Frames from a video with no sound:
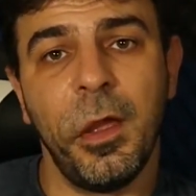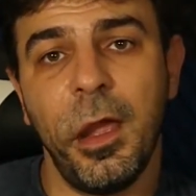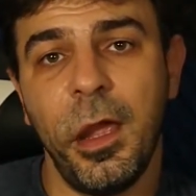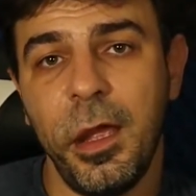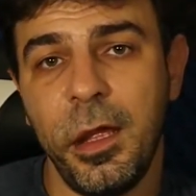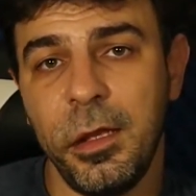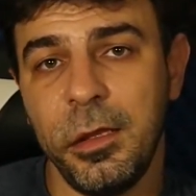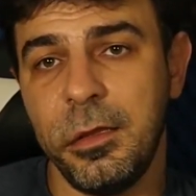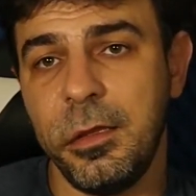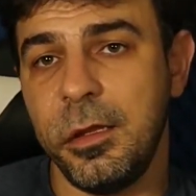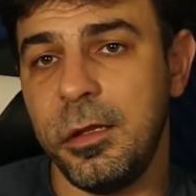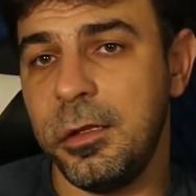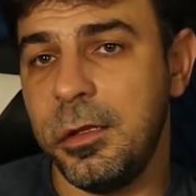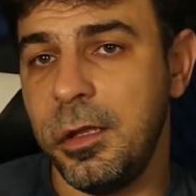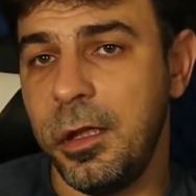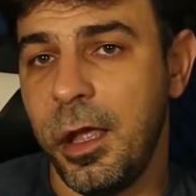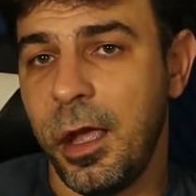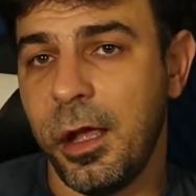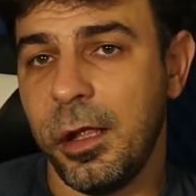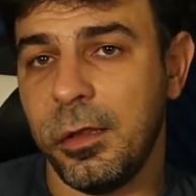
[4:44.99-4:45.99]
And then
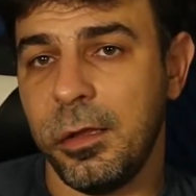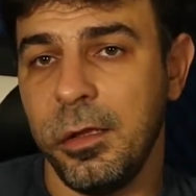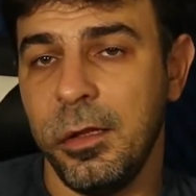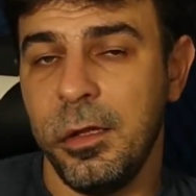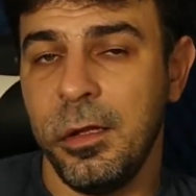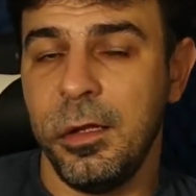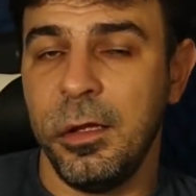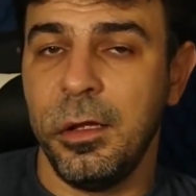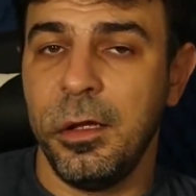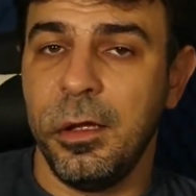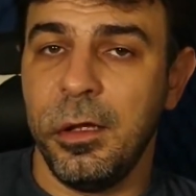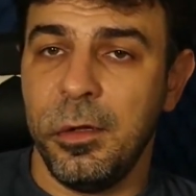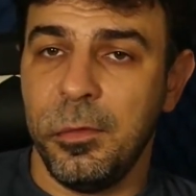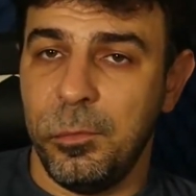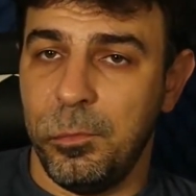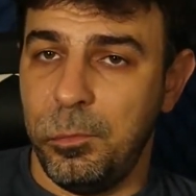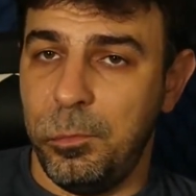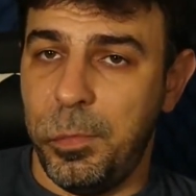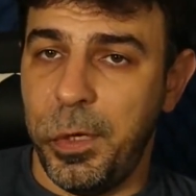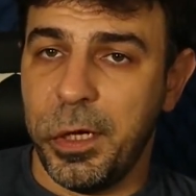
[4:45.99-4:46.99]
he had
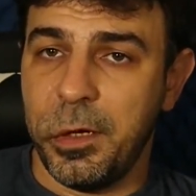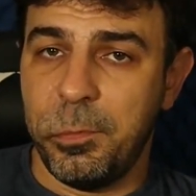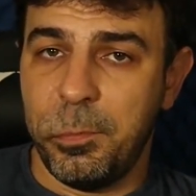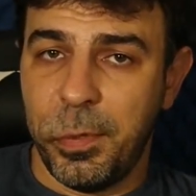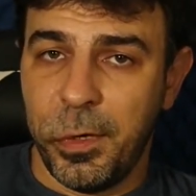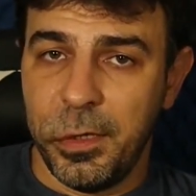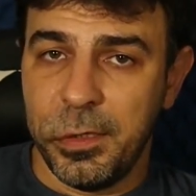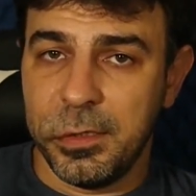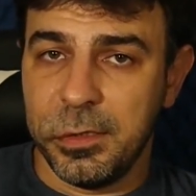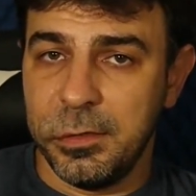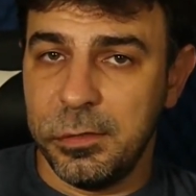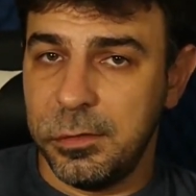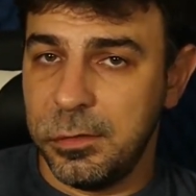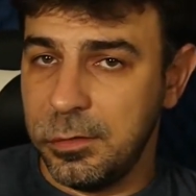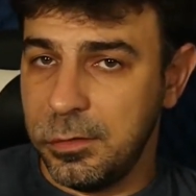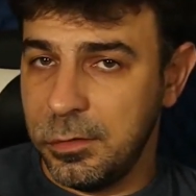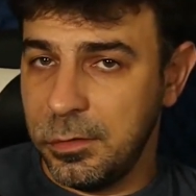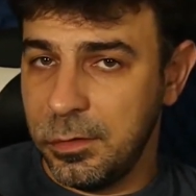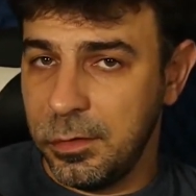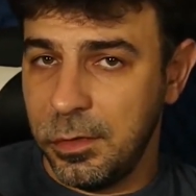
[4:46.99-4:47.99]
big
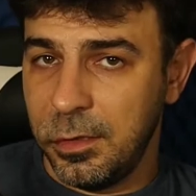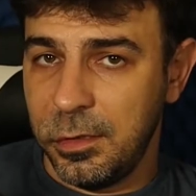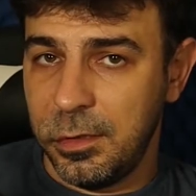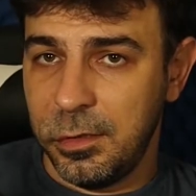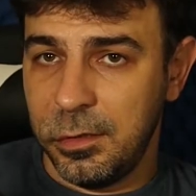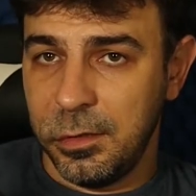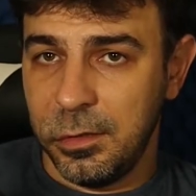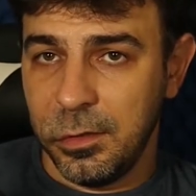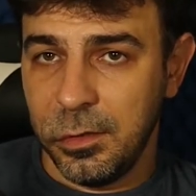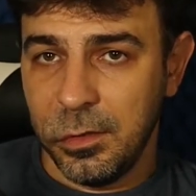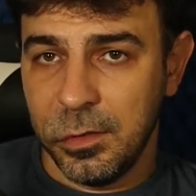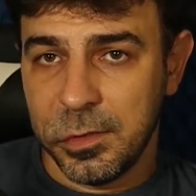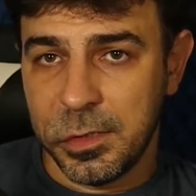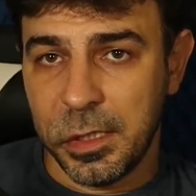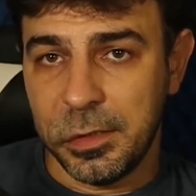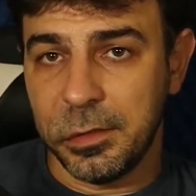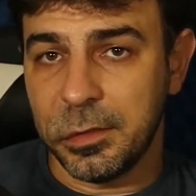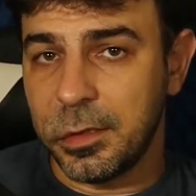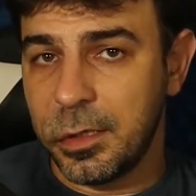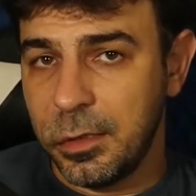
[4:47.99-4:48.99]
presence in
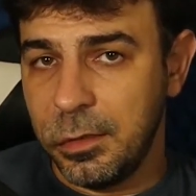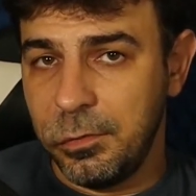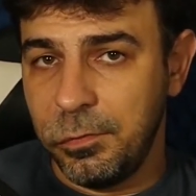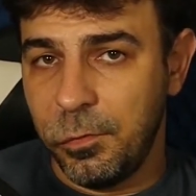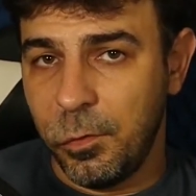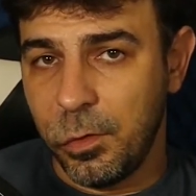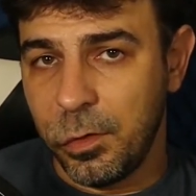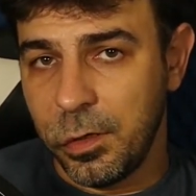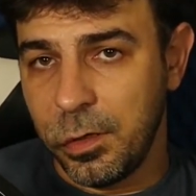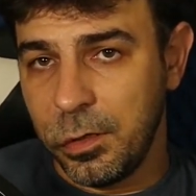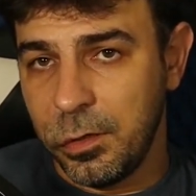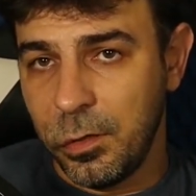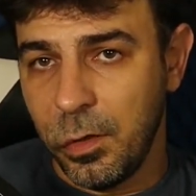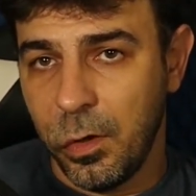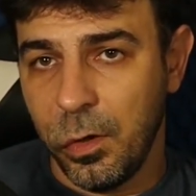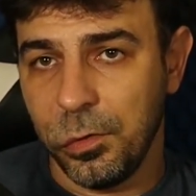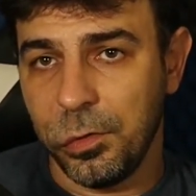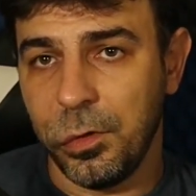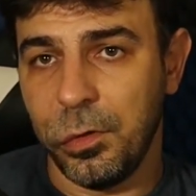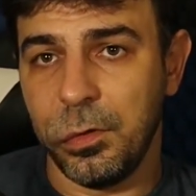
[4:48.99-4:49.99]
Southern California, in
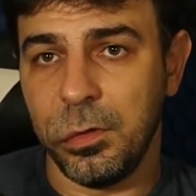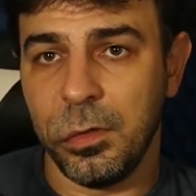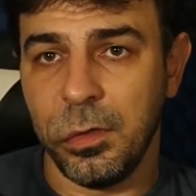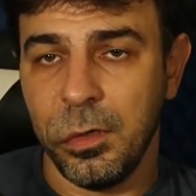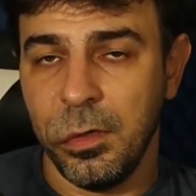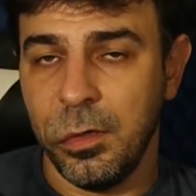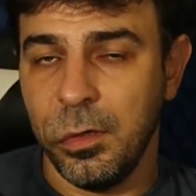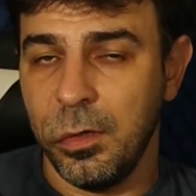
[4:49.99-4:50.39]
Hawthorne,